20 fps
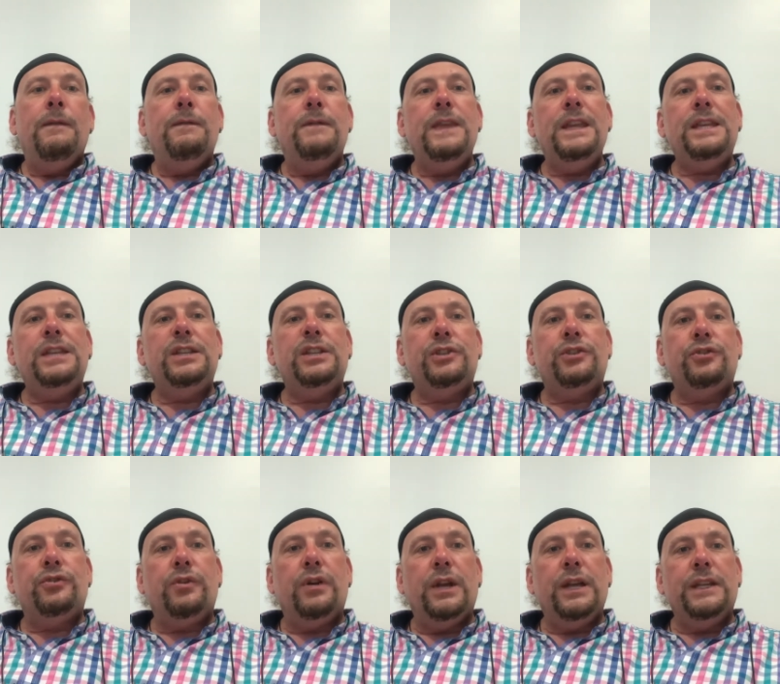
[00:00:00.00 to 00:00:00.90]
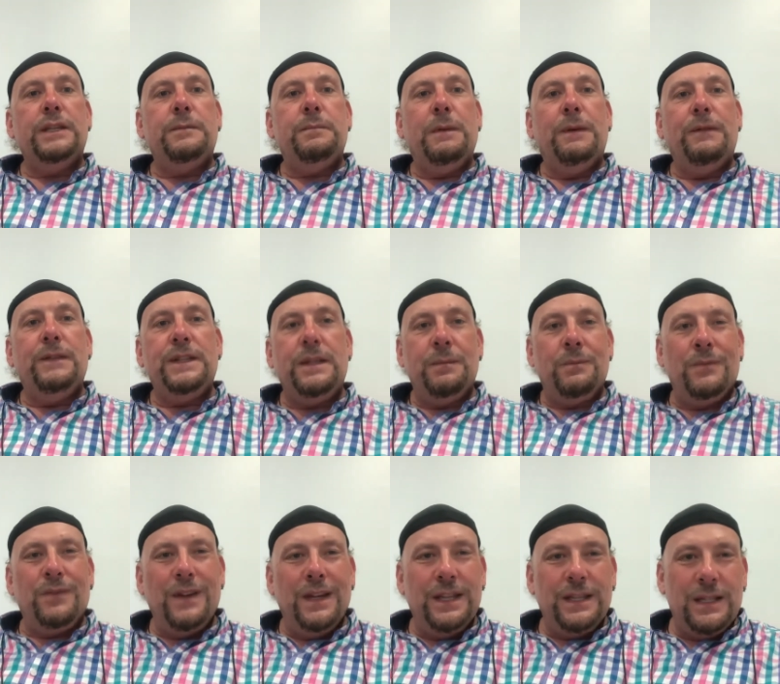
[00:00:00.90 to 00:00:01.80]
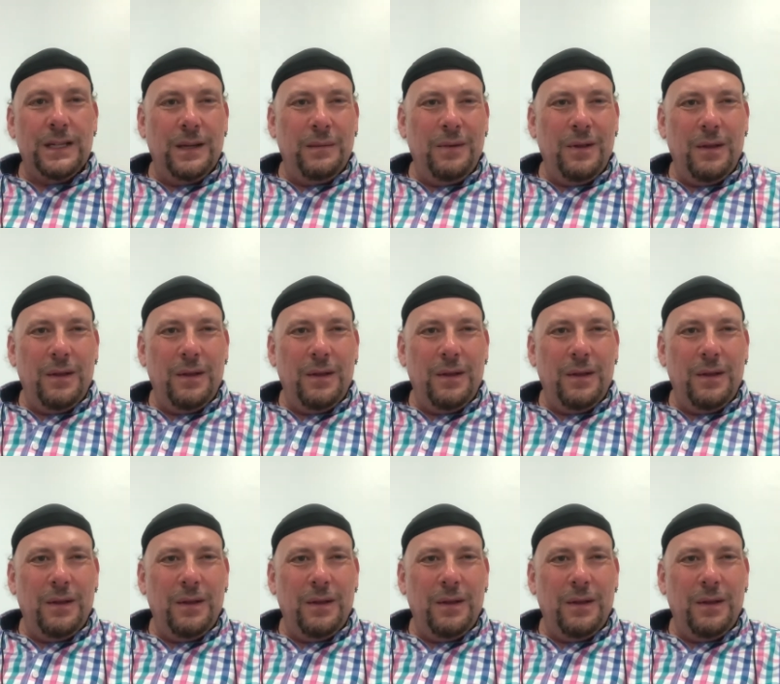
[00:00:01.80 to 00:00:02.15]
This strikes me for some reason,